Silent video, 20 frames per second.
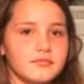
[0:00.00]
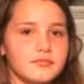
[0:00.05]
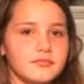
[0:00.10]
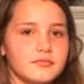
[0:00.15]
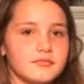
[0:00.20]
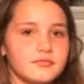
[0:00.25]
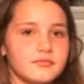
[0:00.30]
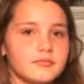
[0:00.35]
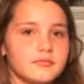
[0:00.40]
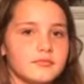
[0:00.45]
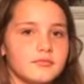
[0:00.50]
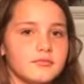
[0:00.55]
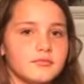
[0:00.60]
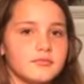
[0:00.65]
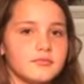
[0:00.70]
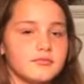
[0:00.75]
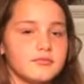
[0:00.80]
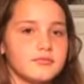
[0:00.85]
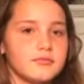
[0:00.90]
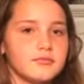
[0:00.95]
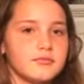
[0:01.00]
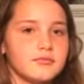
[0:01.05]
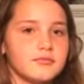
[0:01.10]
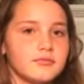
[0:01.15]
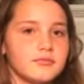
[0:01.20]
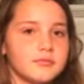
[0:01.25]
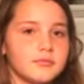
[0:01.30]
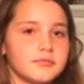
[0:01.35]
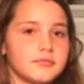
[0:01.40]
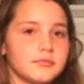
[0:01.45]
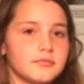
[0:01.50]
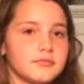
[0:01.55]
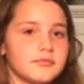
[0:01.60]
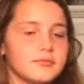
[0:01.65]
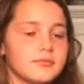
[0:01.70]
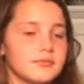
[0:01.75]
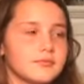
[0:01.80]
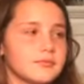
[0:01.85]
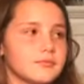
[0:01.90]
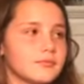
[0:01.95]

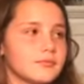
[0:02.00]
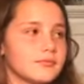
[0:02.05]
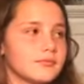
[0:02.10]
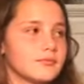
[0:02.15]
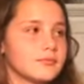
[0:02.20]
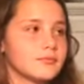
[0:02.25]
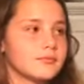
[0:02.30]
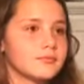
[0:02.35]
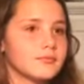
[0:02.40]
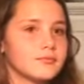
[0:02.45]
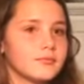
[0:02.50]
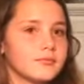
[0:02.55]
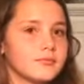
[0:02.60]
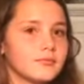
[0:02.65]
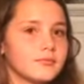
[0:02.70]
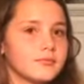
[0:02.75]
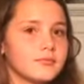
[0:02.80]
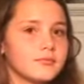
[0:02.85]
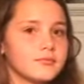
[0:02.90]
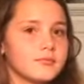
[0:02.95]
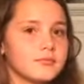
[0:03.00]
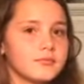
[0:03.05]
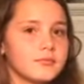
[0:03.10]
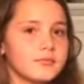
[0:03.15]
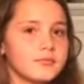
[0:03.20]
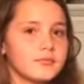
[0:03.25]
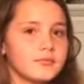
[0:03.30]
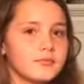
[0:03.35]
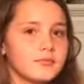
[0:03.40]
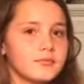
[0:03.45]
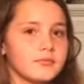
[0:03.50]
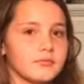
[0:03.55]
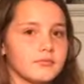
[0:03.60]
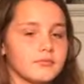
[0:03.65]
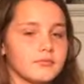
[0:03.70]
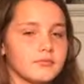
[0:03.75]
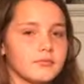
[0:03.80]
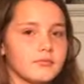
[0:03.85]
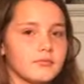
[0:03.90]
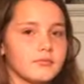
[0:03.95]

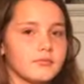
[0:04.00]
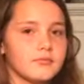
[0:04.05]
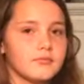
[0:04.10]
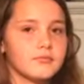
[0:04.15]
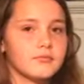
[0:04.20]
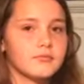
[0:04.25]
The person shown says nothing.